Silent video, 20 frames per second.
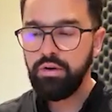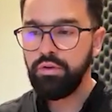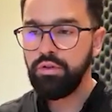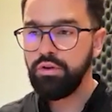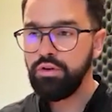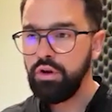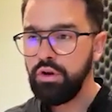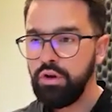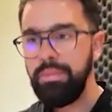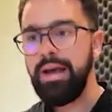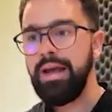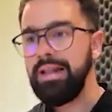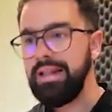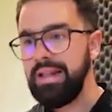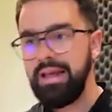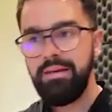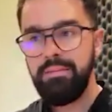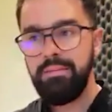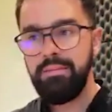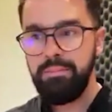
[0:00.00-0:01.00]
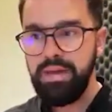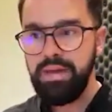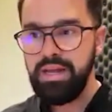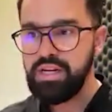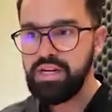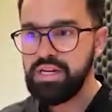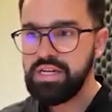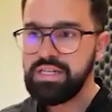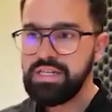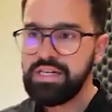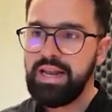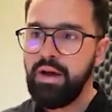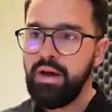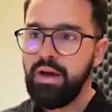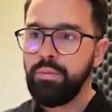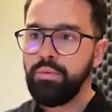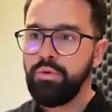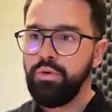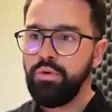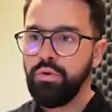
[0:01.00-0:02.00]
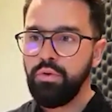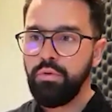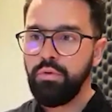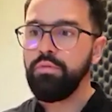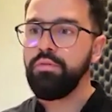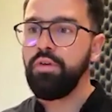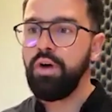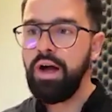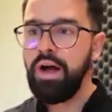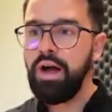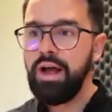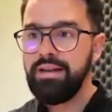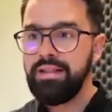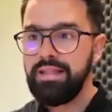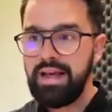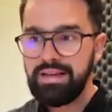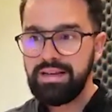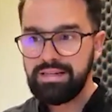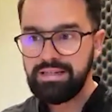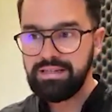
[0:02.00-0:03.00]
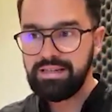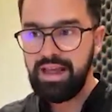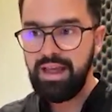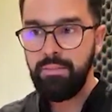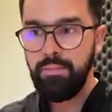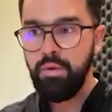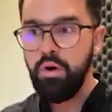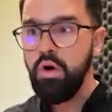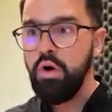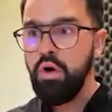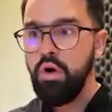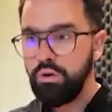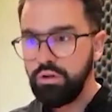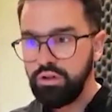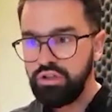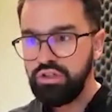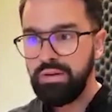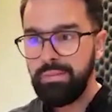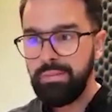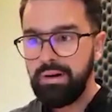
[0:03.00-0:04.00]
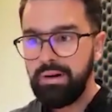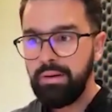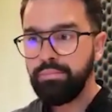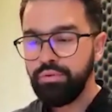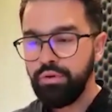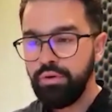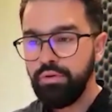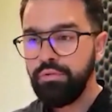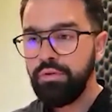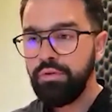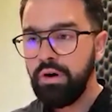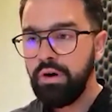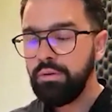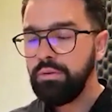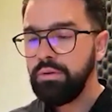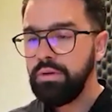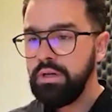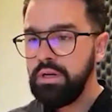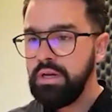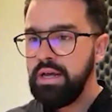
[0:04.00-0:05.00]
on the domain, that immediately is going to help Google find that same or similar profile.